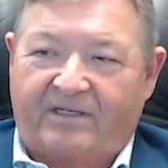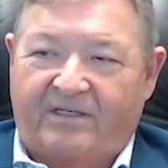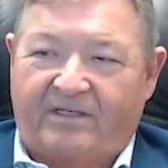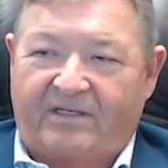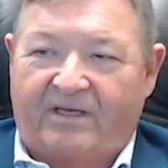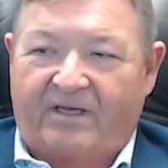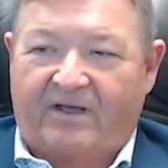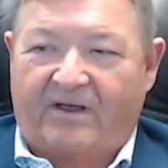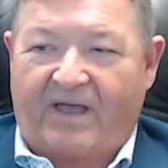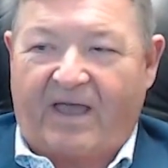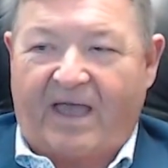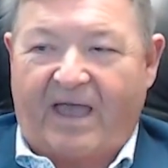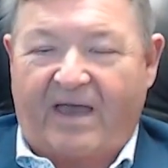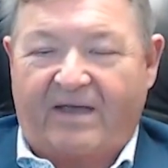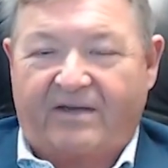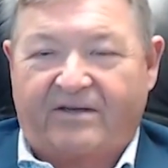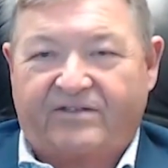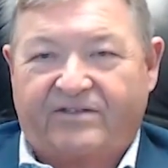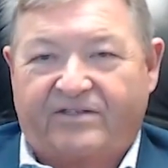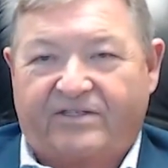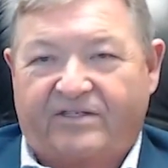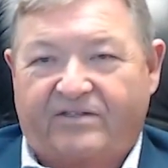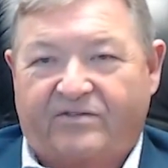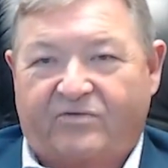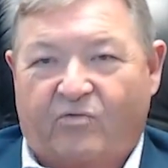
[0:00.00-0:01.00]
how
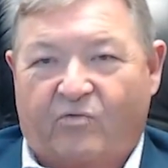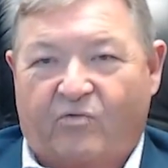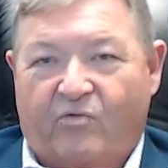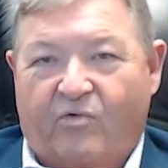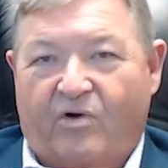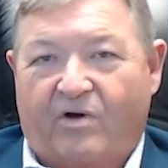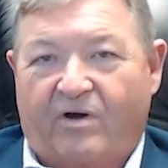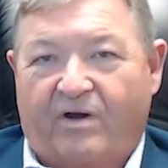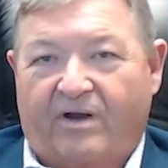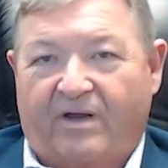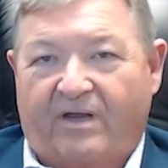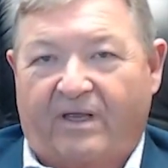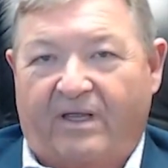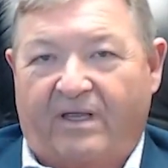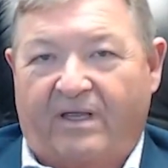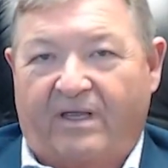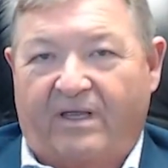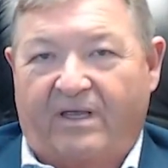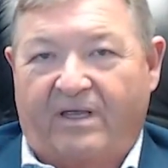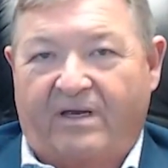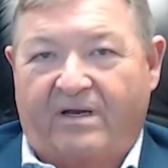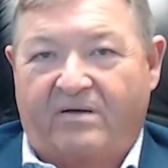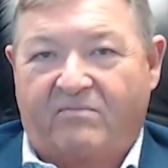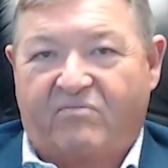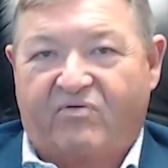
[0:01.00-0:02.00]
does this work
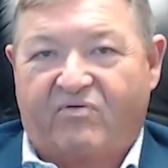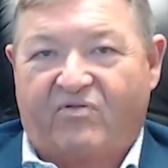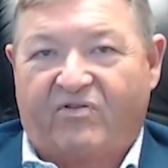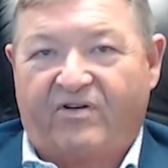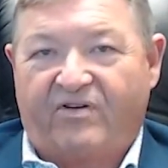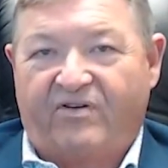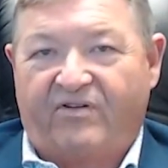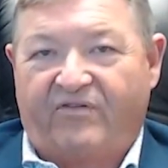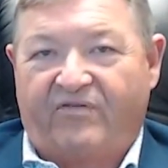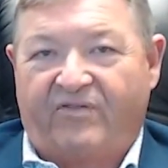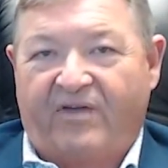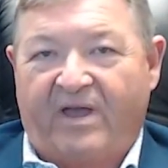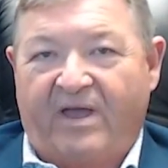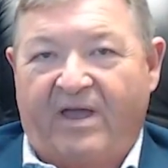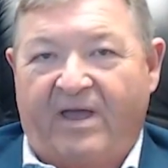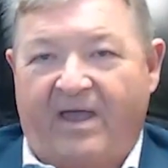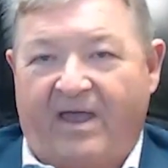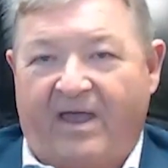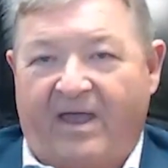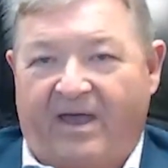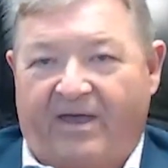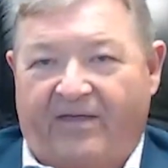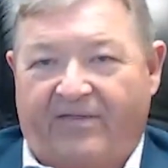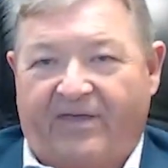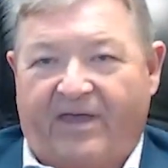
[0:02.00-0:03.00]
and improve
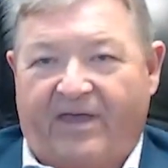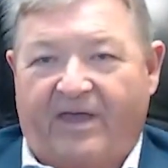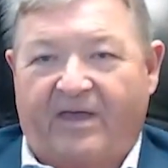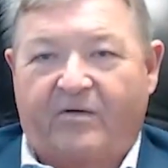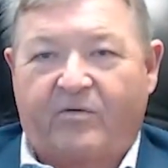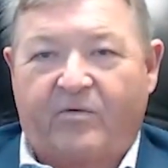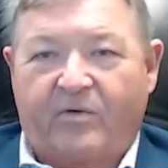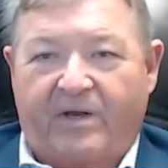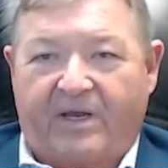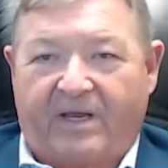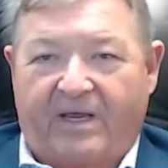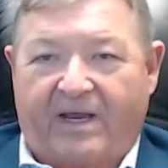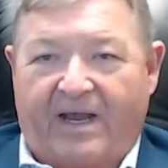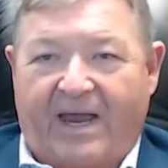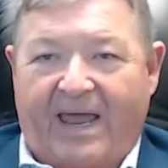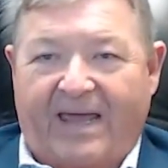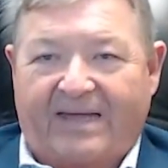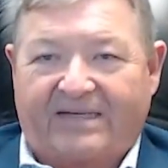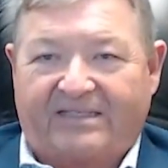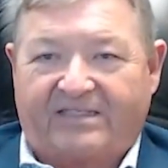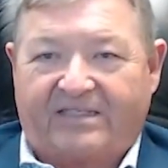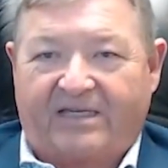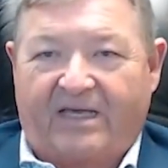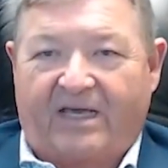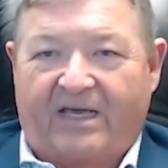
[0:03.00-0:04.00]
health equity and
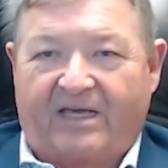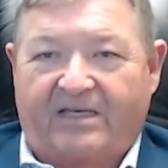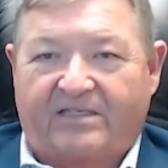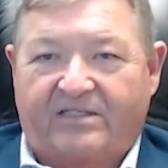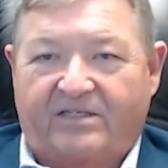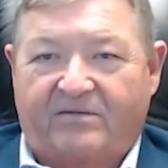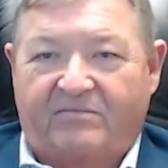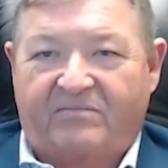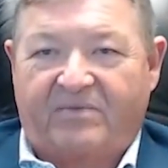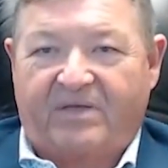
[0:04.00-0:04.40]
access?